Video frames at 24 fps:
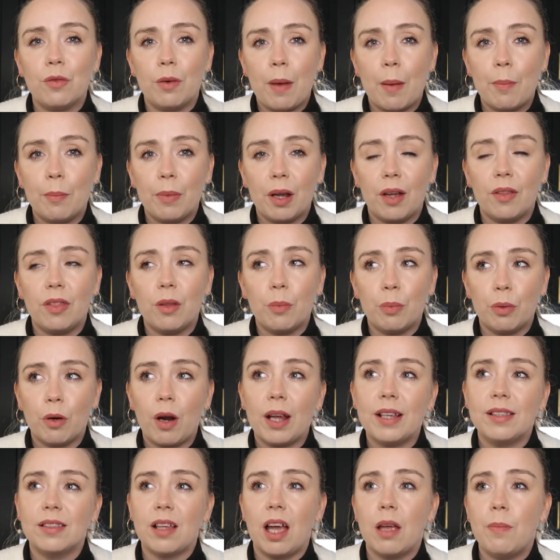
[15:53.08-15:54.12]
remember the
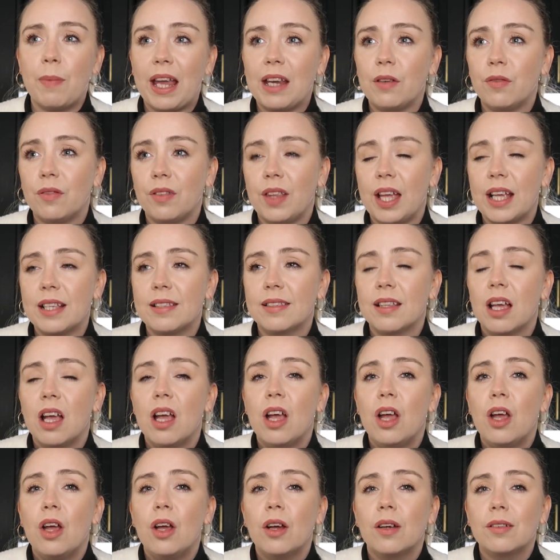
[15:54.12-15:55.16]
price that I paid for this,
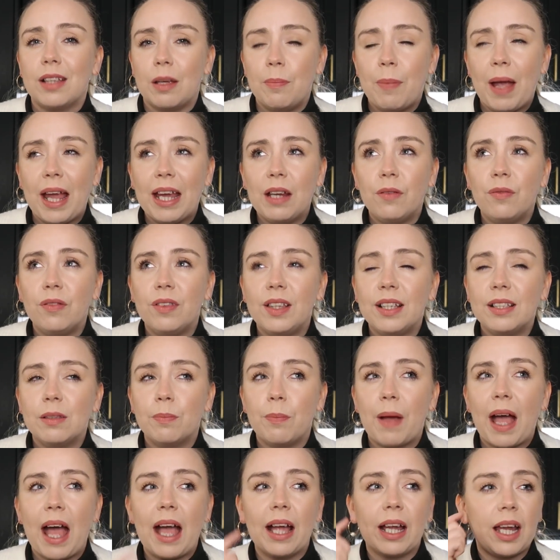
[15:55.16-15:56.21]
because I paid for this
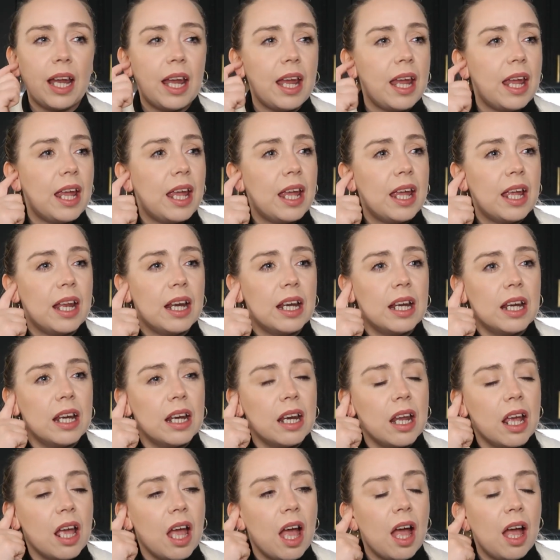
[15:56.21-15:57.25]
back
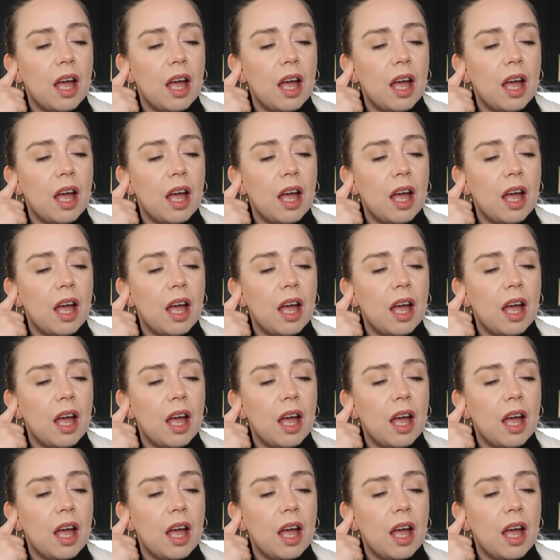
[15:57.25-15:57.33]
in